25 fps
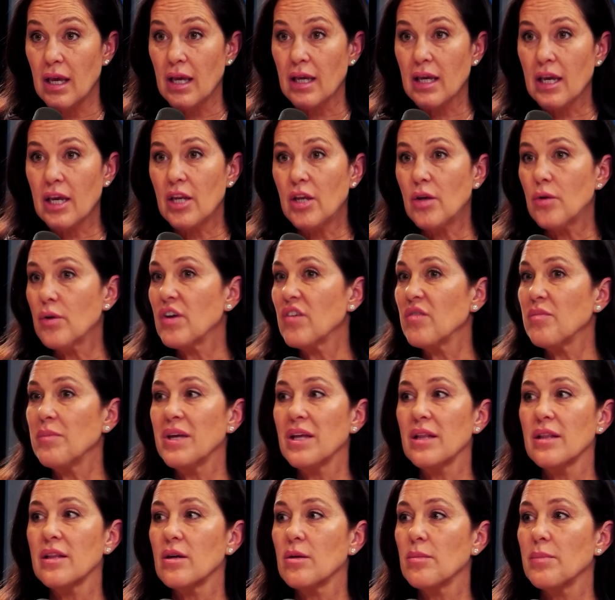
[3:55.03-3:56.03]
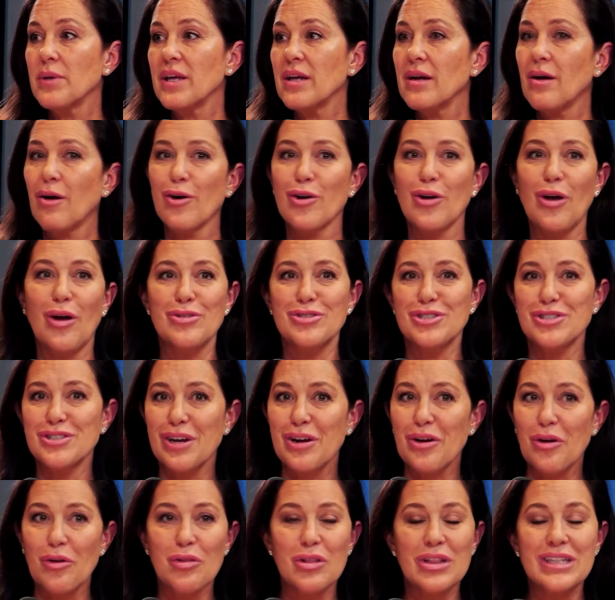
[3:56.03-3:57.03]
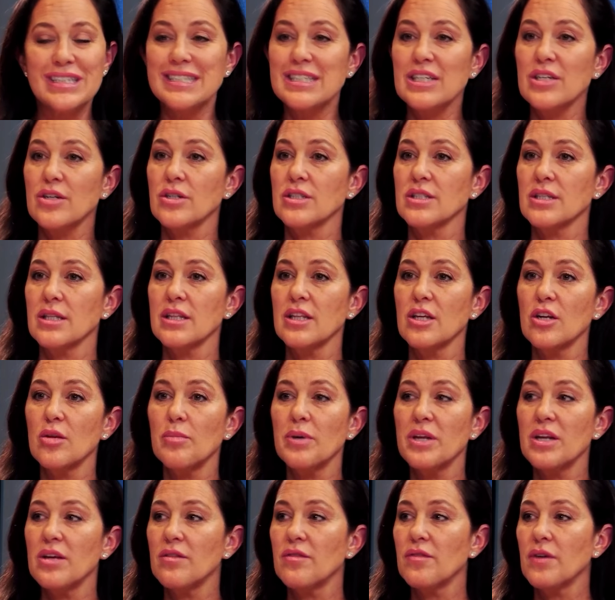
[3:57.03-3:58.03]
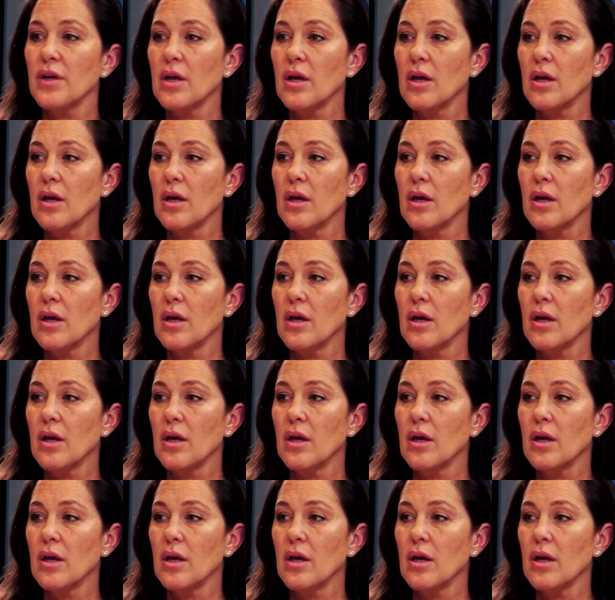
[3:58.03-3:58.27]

Can you give me a little bit, or just like our listeners, a little bit of